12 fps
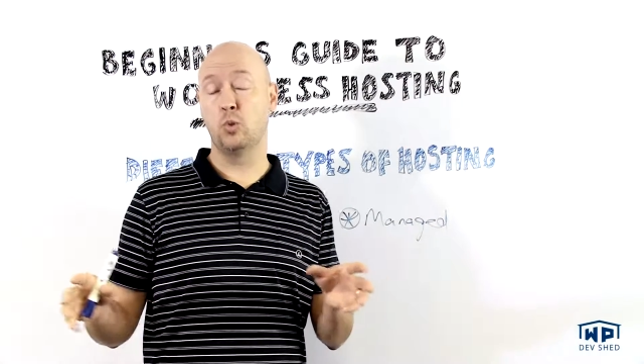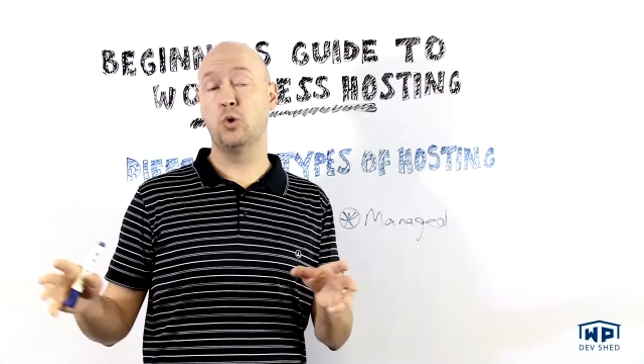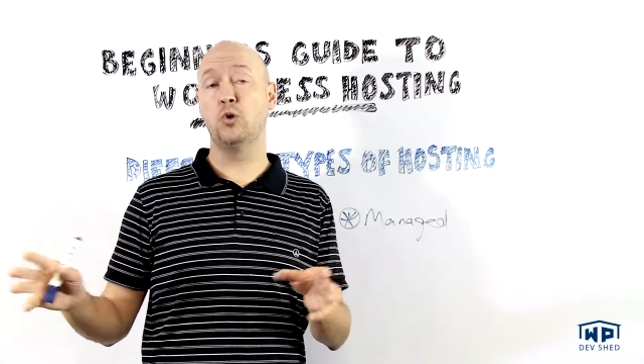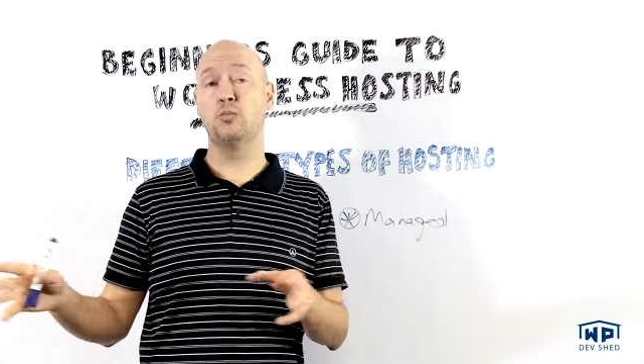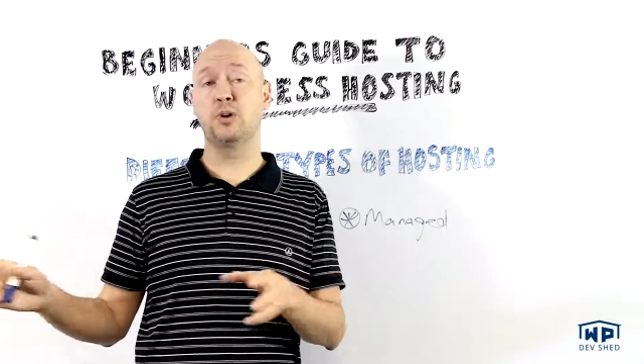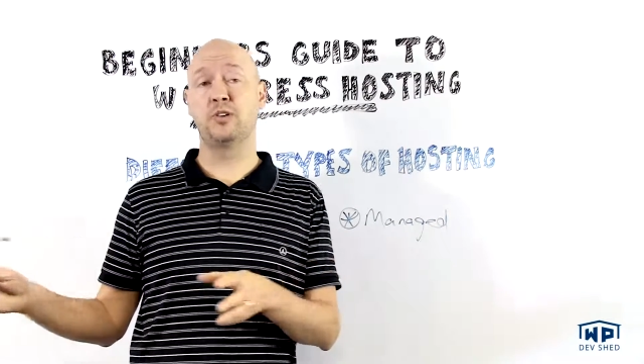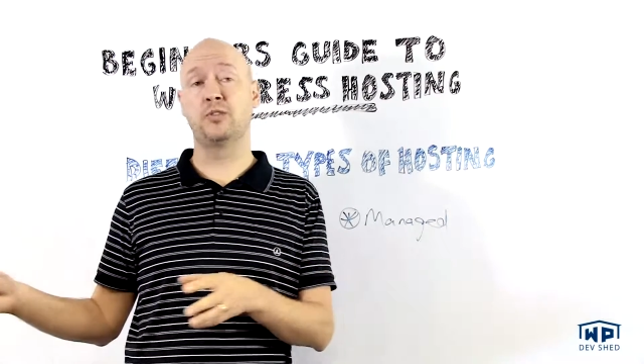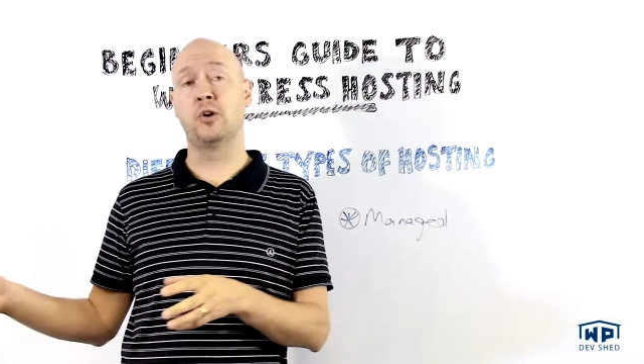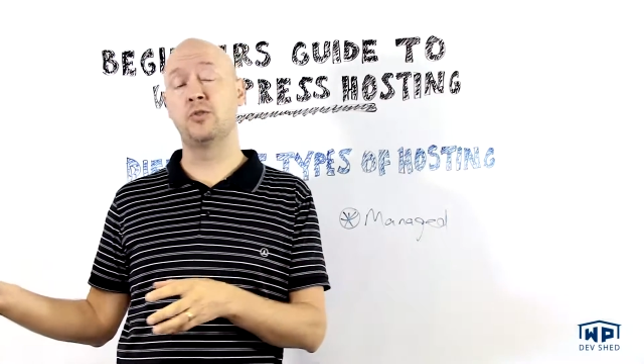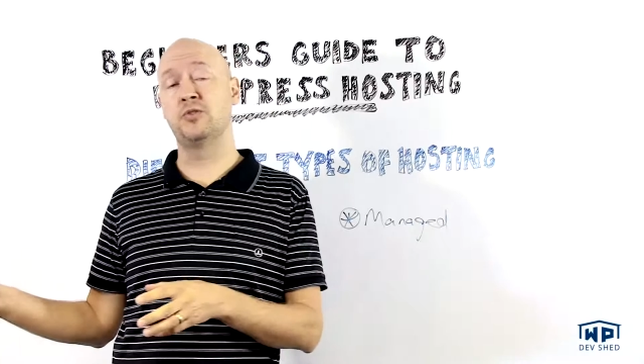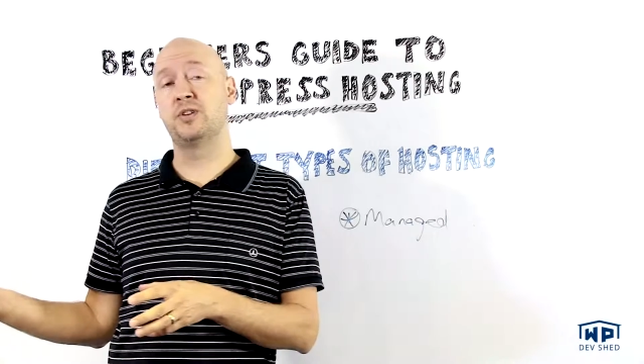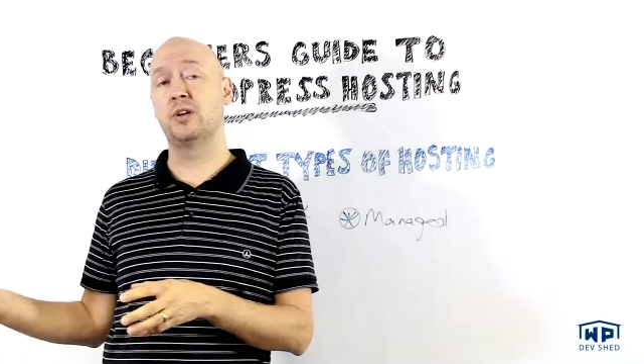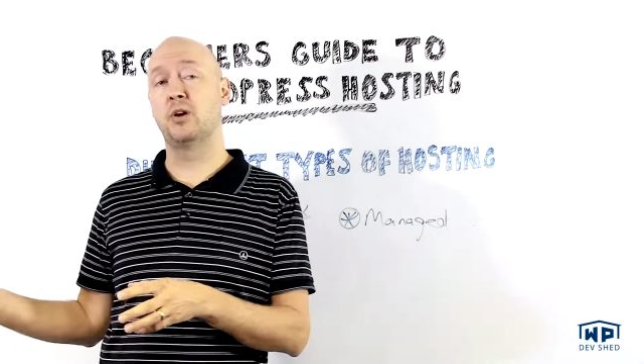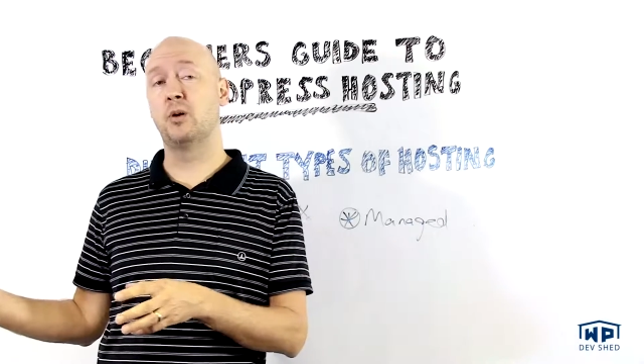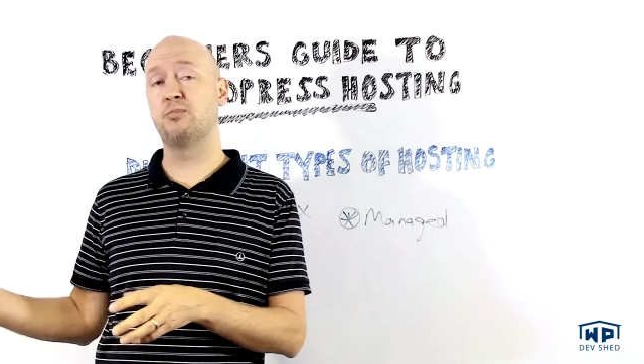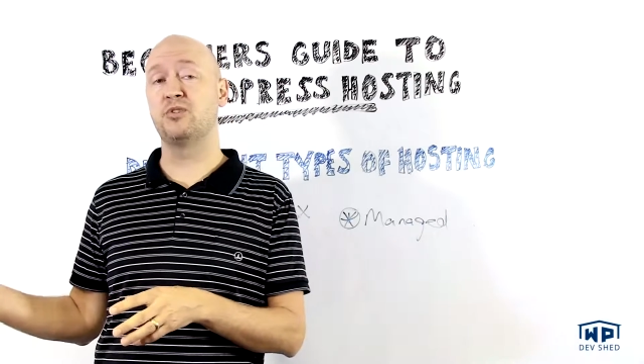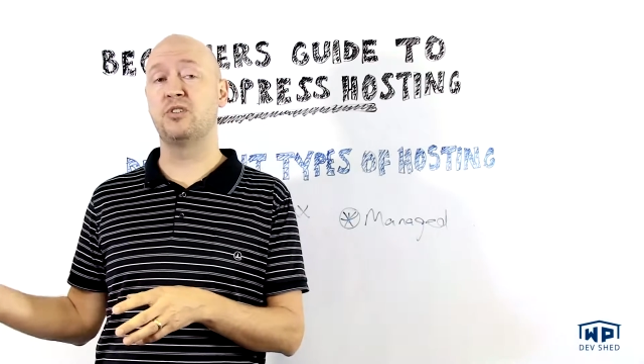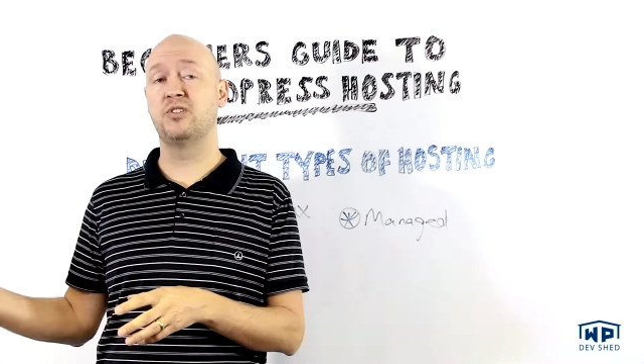WordPress hosting
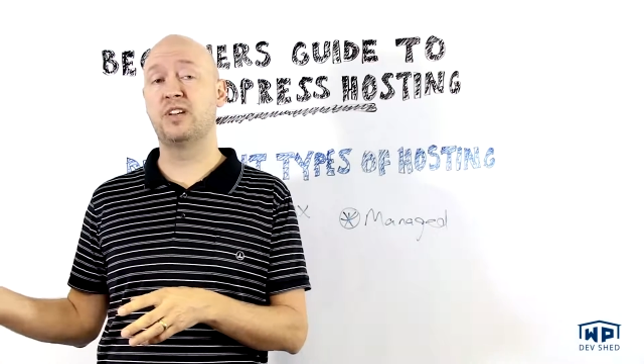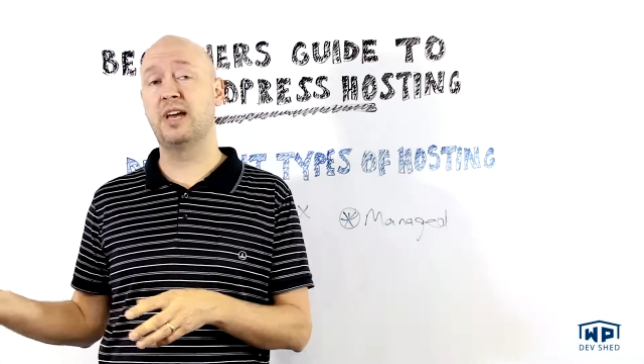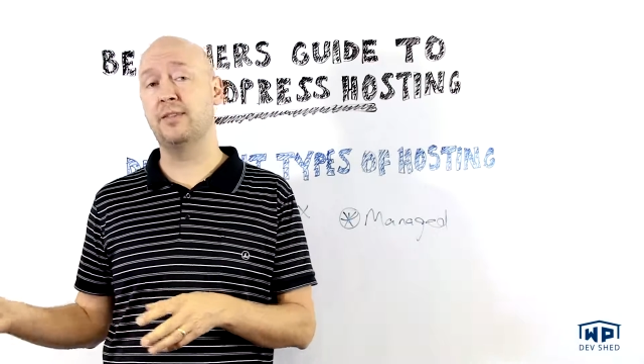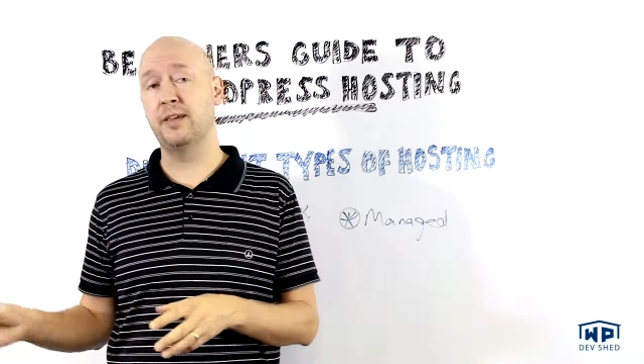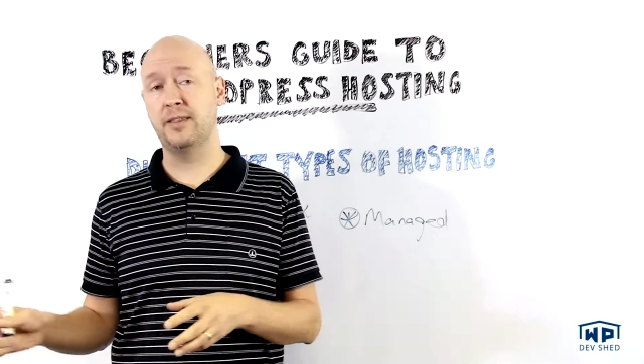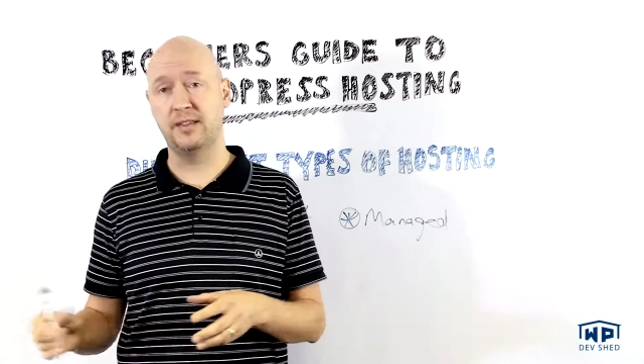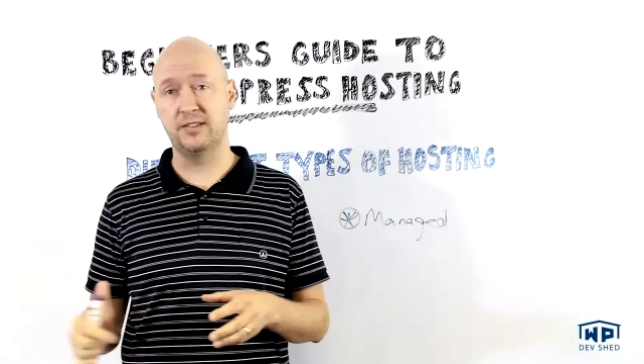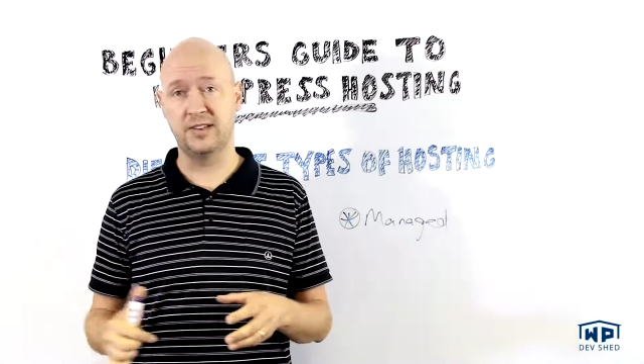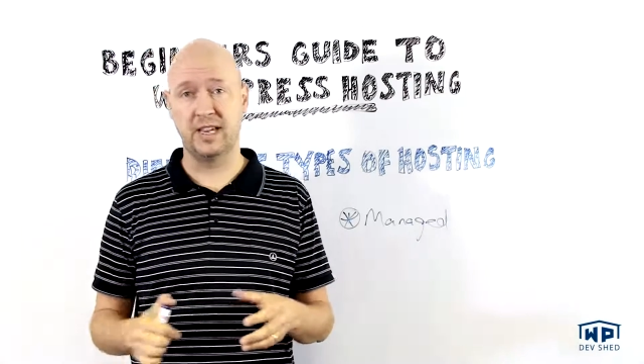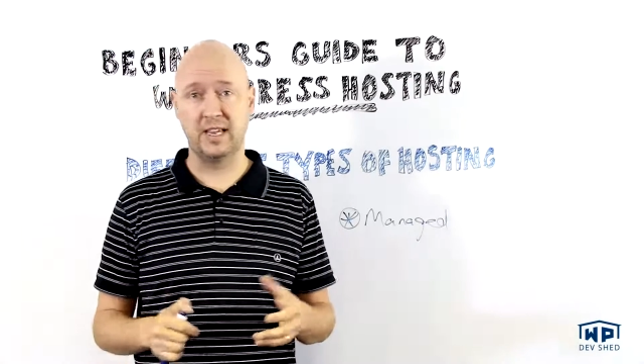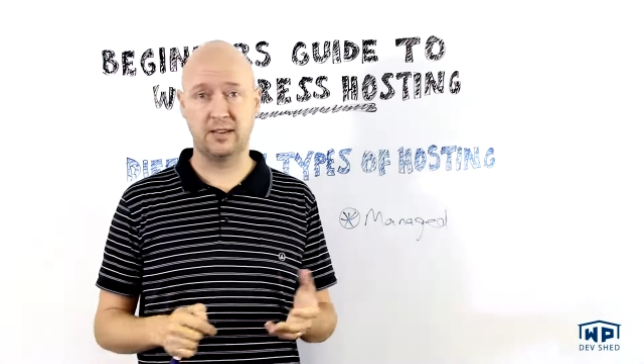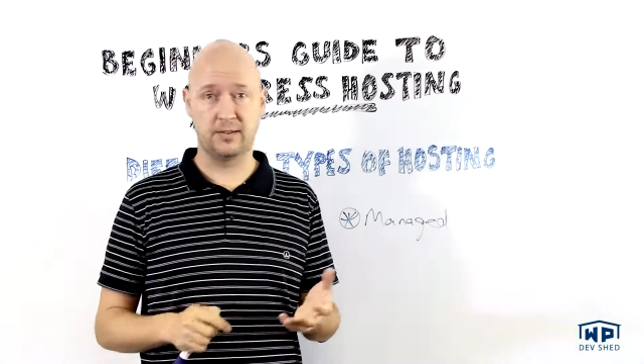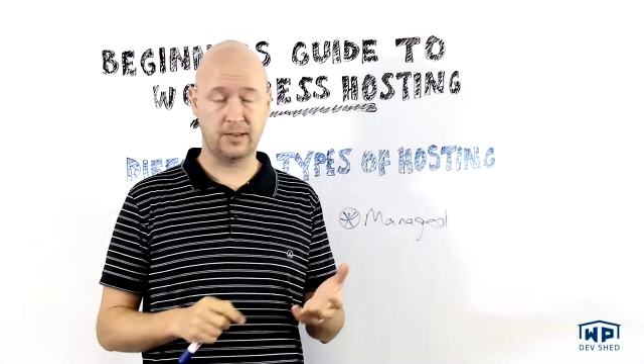options out there these days,